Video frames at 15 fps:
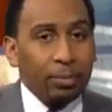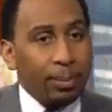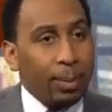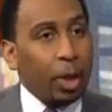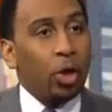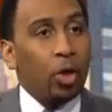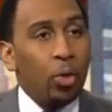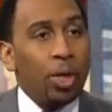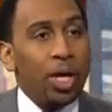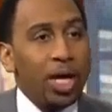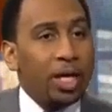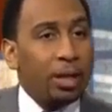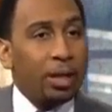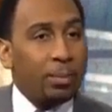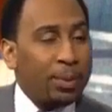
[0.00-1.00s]
but who he
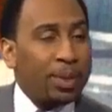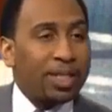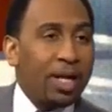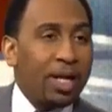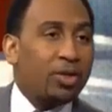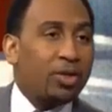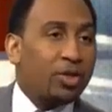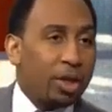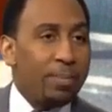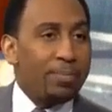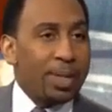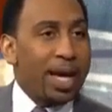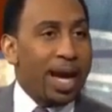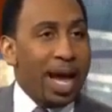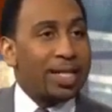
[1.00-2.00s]
could potentially
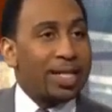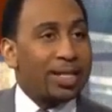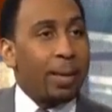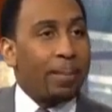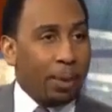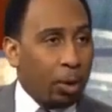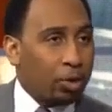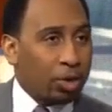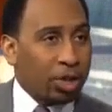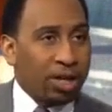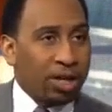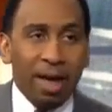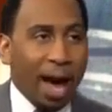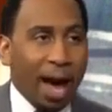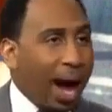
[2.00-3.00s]
be as a person.
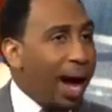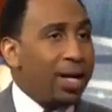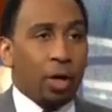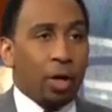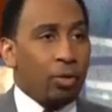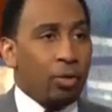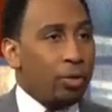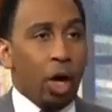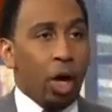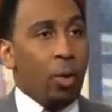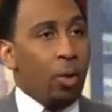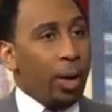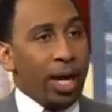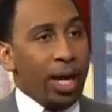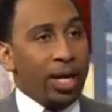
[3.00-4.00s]
I don't
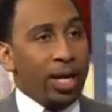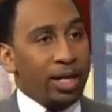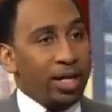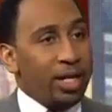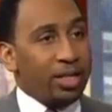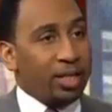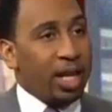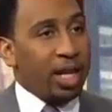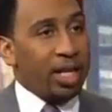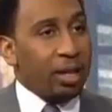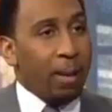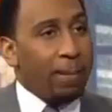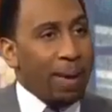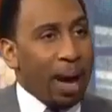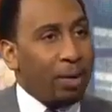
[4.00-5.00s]
know any of these things
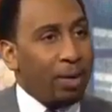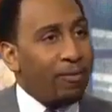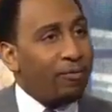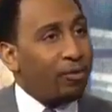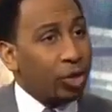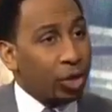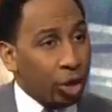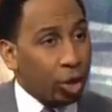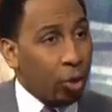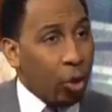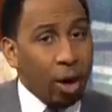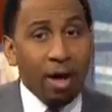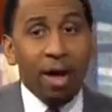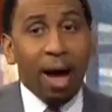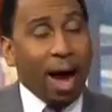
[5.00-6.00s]
about him for
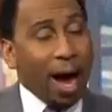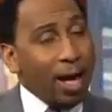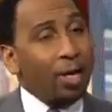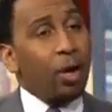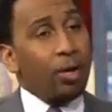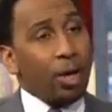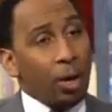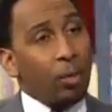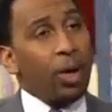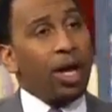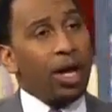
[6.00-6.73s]
sure. I know that we're